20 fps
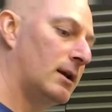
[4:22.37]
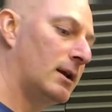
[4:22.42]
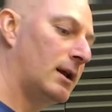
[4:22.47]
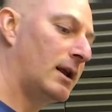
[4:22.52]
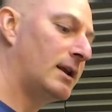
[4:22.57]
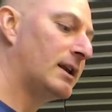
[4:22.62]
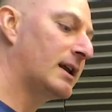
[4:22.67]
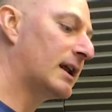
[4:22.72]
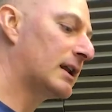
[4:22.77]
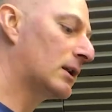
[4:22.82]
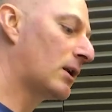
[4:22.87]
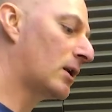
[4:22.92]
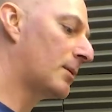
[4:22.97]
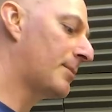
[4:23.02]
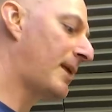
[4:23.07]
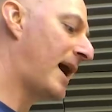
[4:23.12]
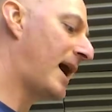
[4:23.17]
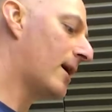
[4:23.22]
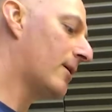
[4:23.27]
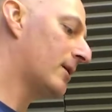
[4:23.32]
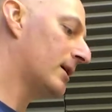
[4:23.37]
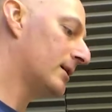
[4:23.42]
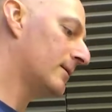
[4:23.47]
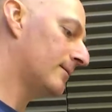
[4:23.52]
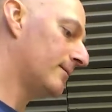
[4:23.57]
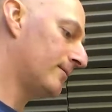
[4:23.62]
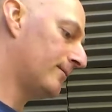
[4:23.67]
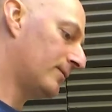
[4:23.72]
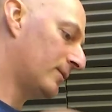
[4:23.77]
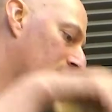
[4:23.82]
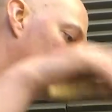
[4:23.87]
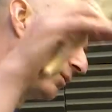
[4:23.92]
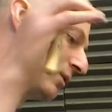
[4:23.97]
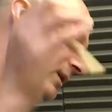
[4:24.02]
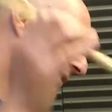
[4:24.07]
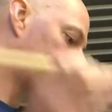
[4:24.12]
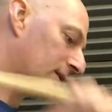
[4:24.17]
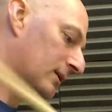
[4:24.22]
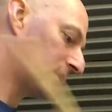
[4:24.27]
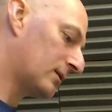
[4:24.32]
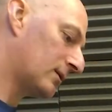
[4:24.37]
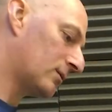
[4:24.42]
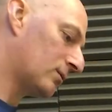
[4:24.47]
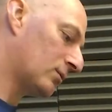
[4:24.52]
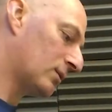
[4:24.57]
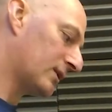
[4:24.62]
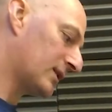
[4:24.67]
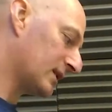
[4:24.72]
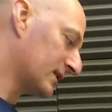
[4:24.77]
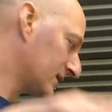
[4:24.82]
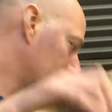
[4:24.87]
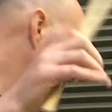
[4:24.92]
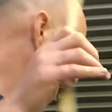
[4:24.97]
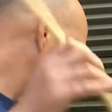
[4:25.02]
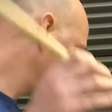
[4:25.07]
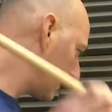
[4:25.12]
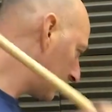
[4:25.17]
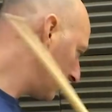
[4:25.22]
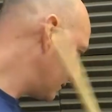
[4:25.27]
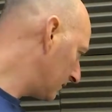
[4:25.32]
and you get a lot of power with the swing.